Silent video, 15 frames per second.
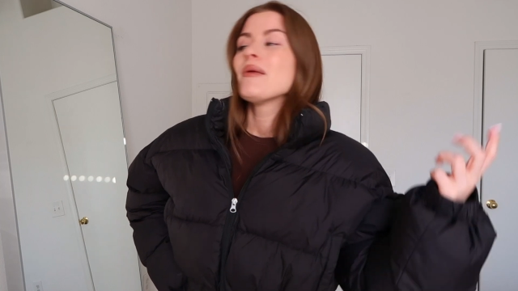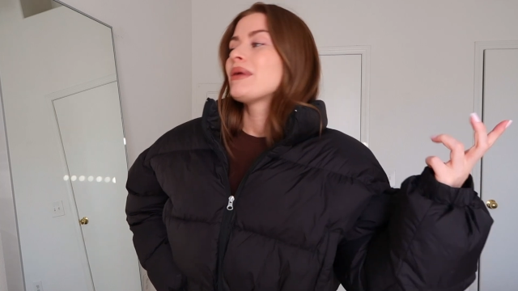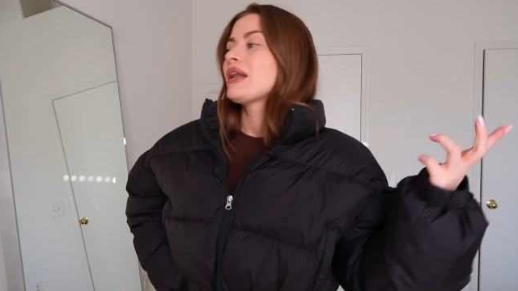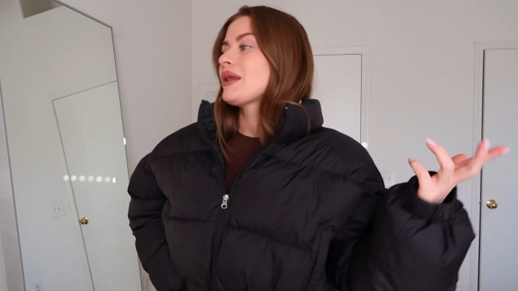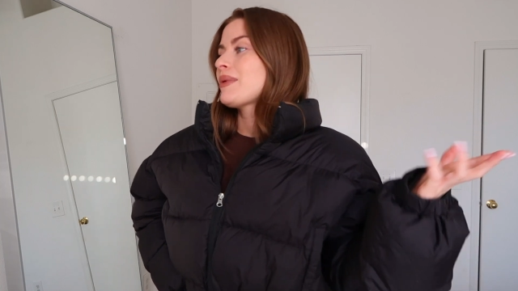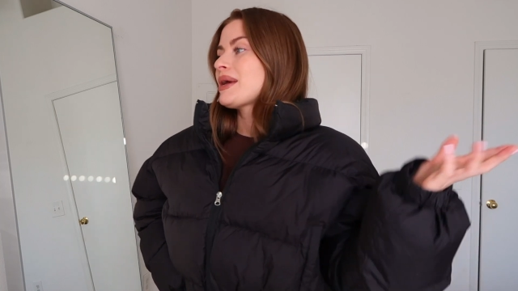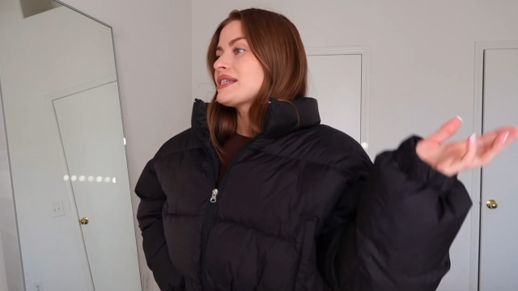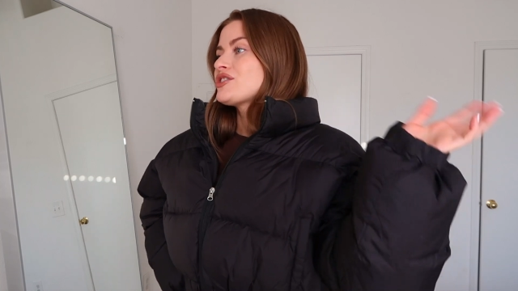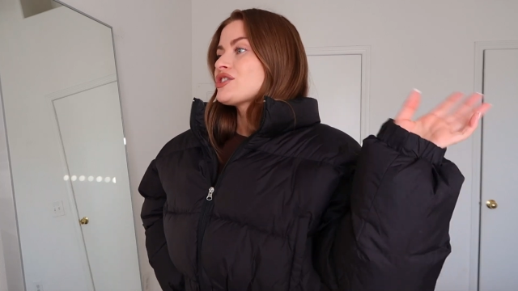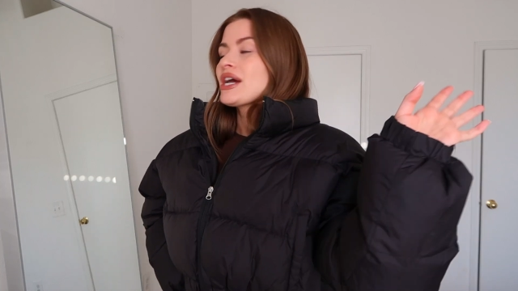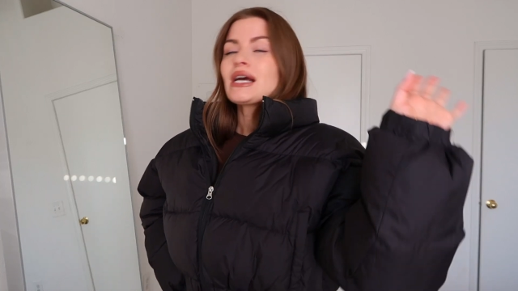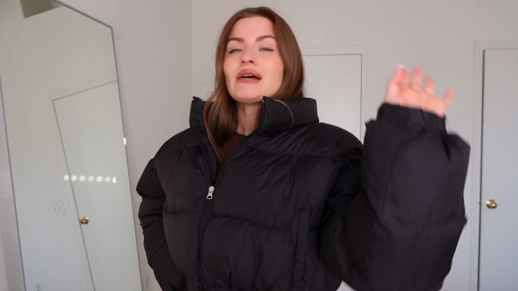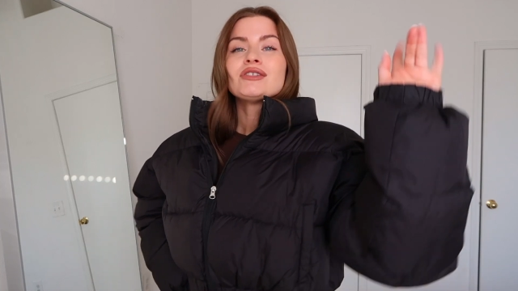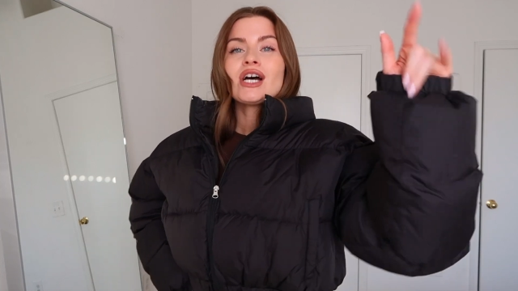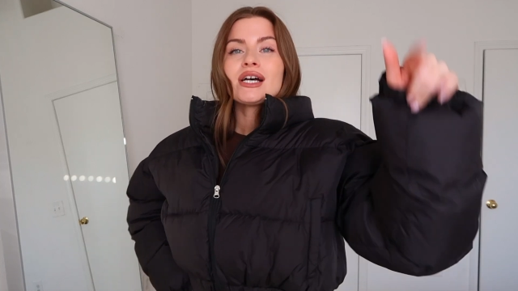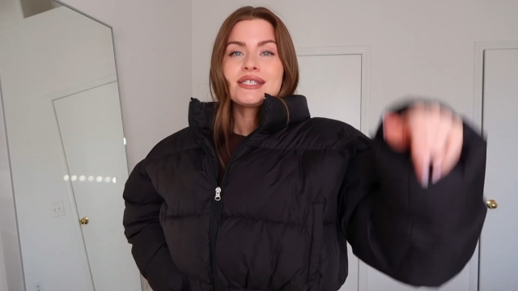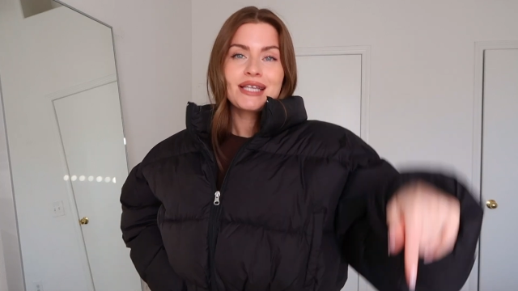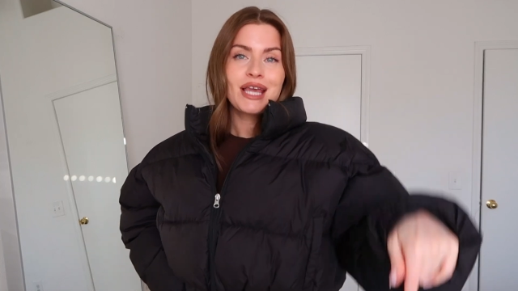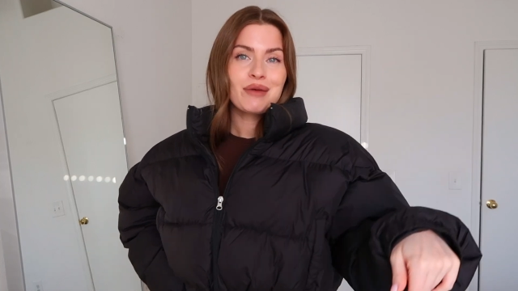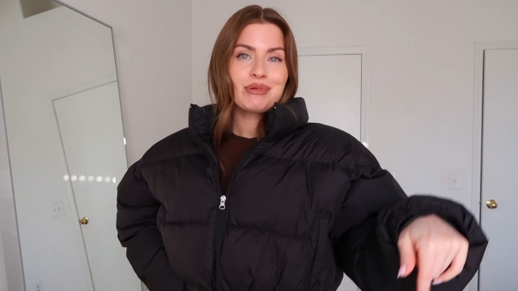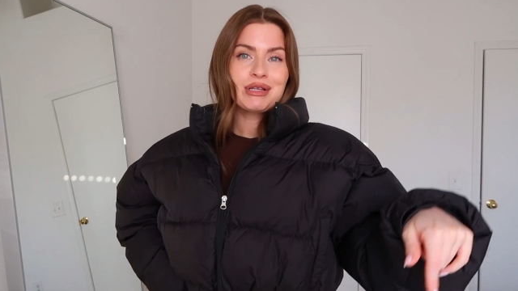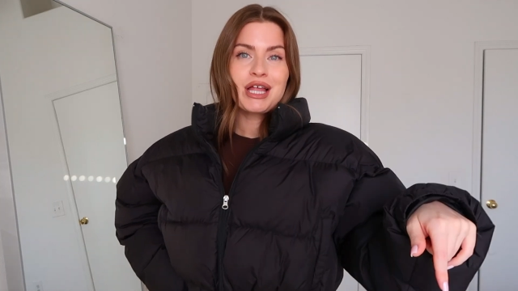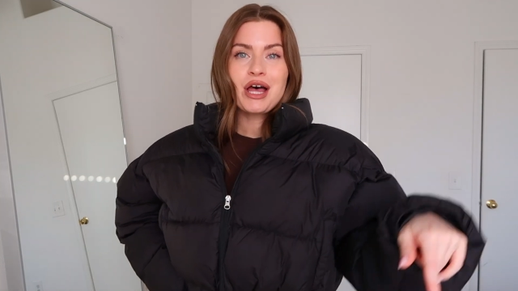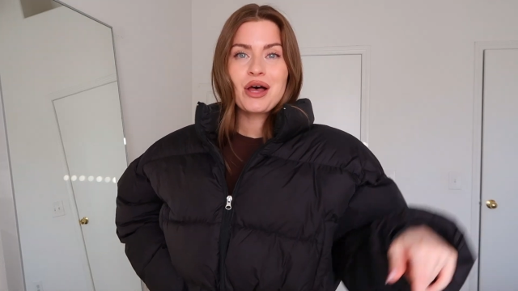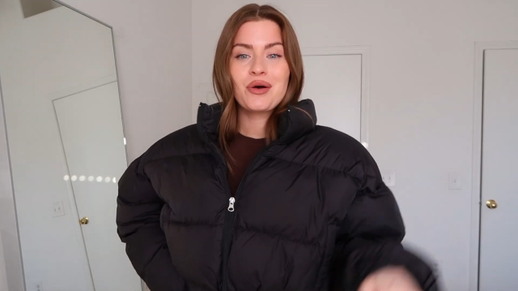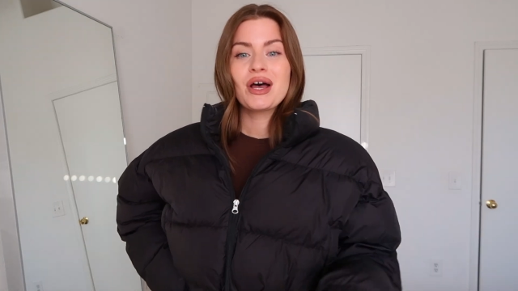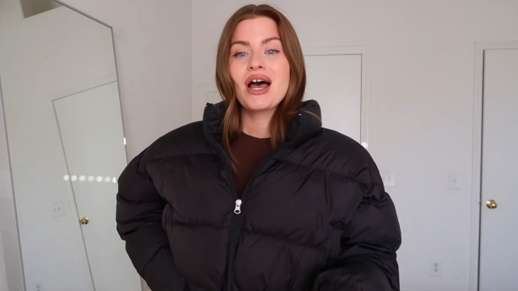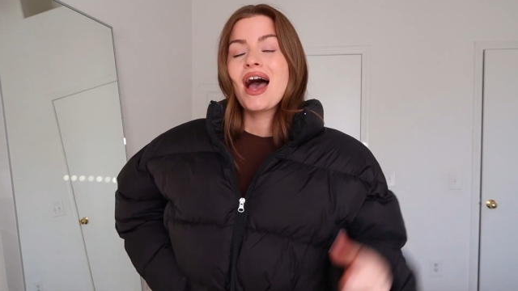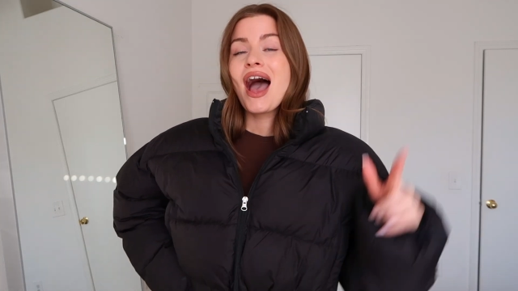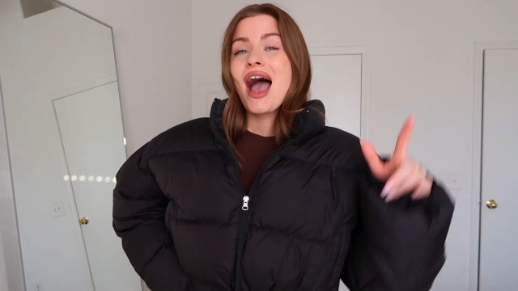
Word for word: But anyways, check out Dossier below.